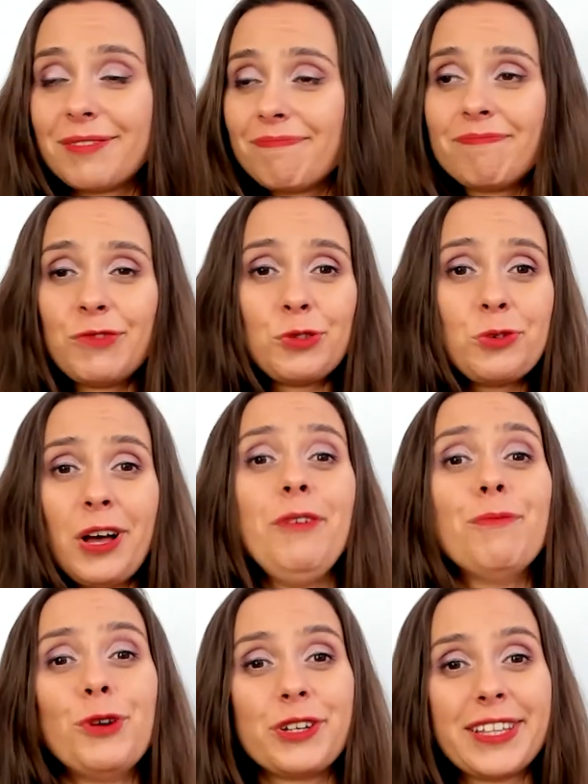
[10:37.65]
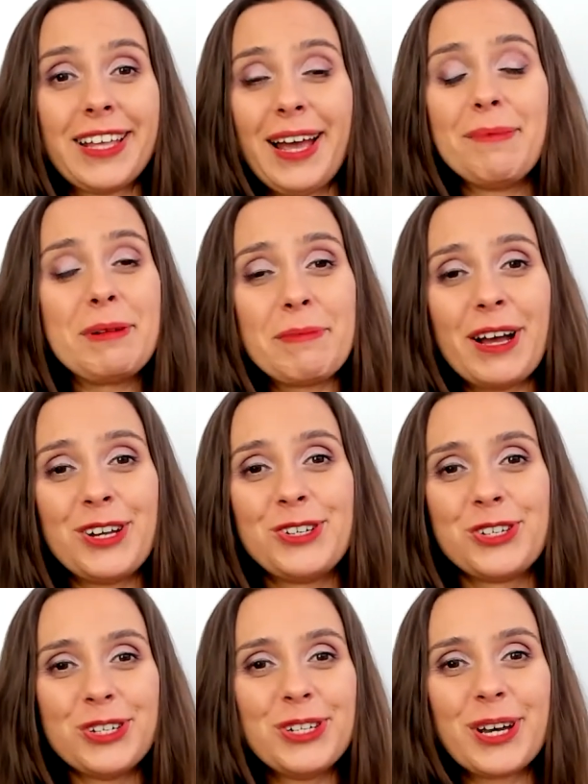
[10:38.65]
to have more time in my
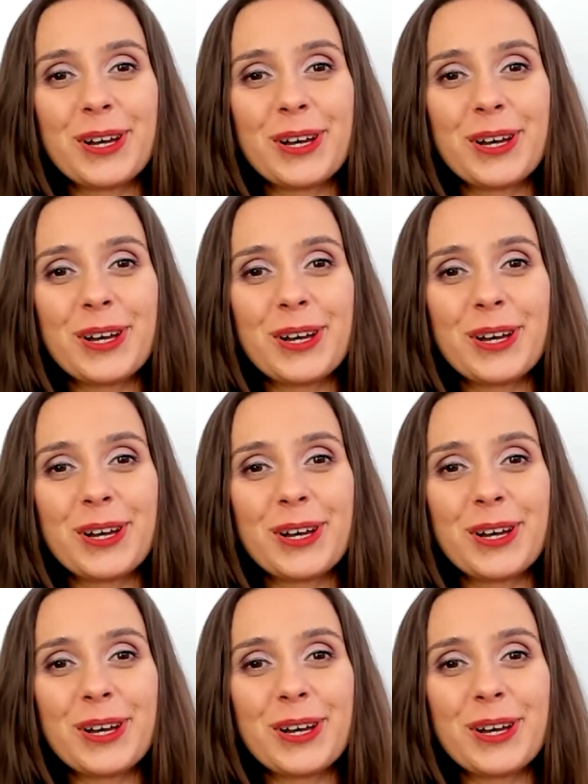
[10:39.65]
agenda.